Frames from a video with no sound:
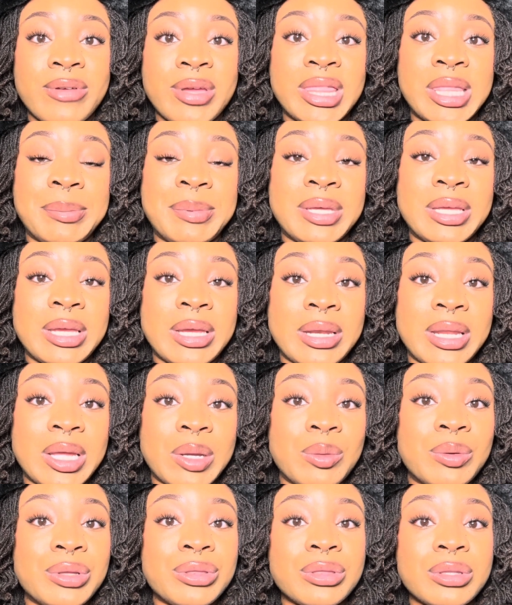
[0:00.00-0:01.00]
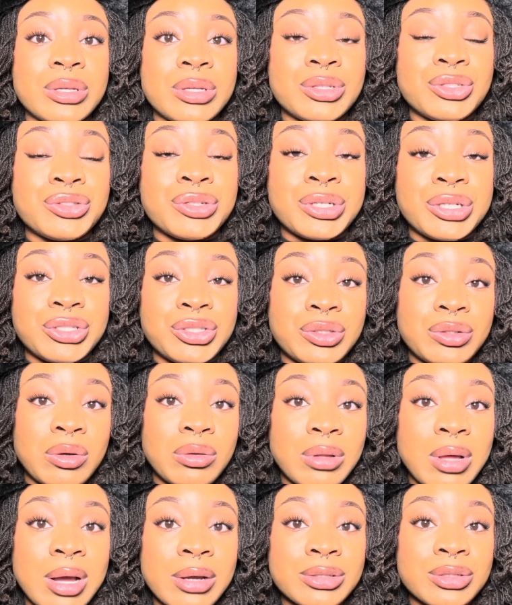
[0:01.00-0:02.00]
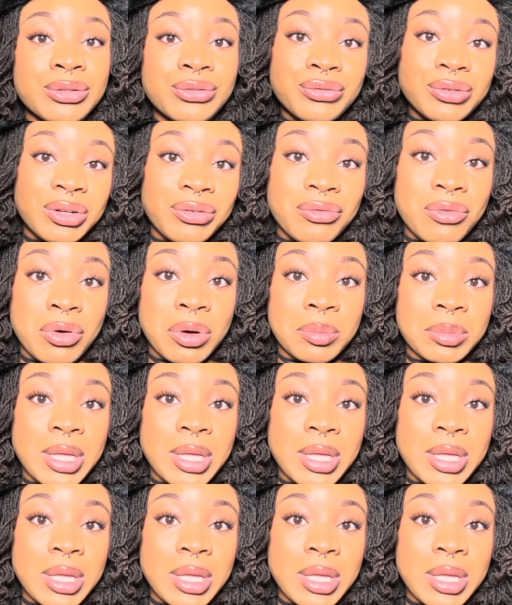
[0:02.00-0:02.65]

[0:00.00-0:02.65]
in the beginning with the traditional locks or freeform